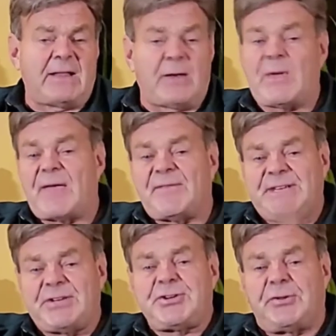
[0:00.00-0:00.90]
and we have a
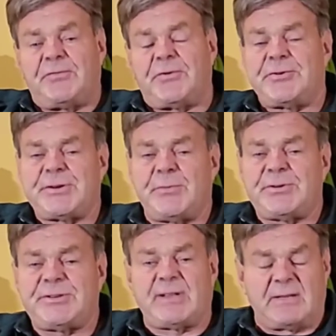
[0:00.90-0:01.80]
digital version,
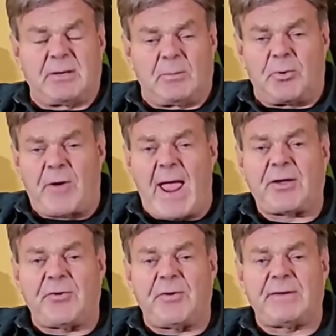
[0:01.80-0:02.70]
which is a little more
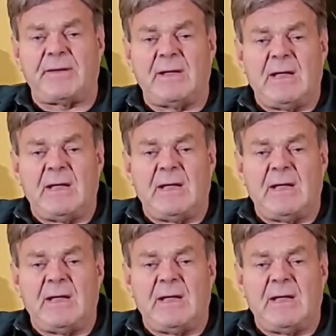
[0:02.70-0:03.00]
accurate.